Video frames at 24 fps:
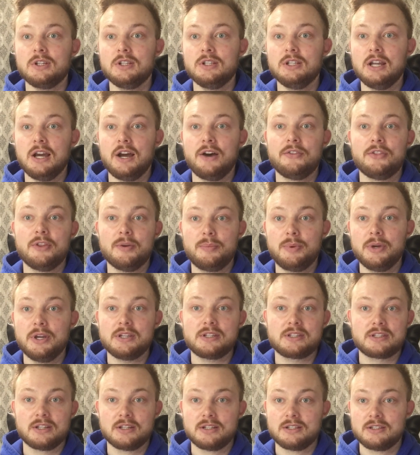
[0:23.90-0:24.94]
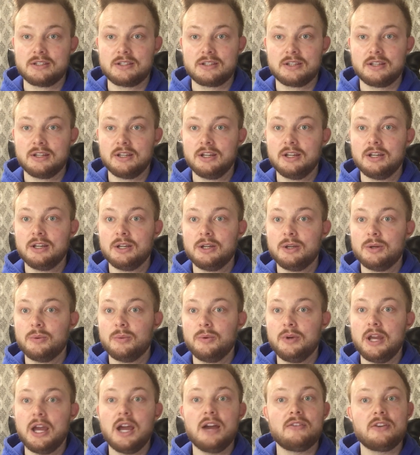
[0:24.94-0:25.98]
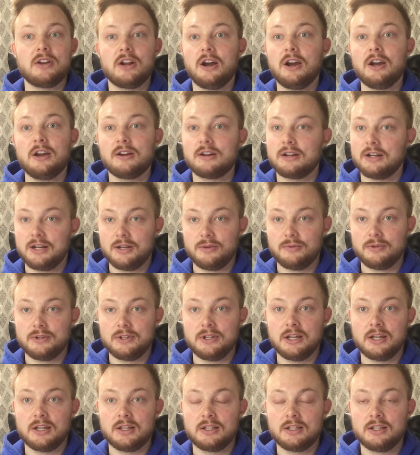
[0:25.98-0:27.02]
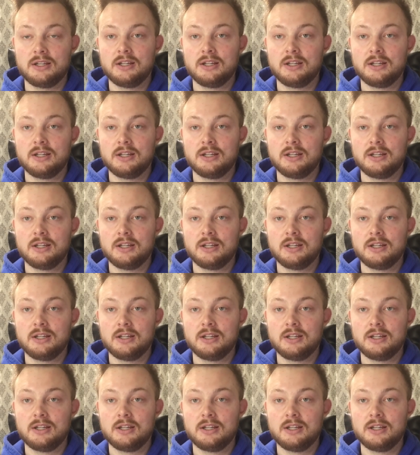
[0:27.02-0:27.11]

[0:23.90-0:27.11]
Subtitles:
Now, the Pistons, we haven't hired anyone yet.